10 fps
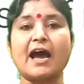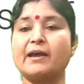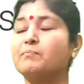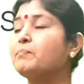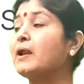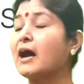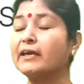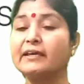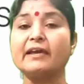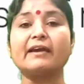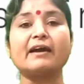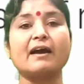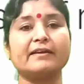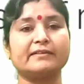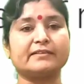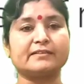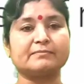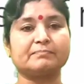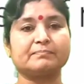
I am flying a kite.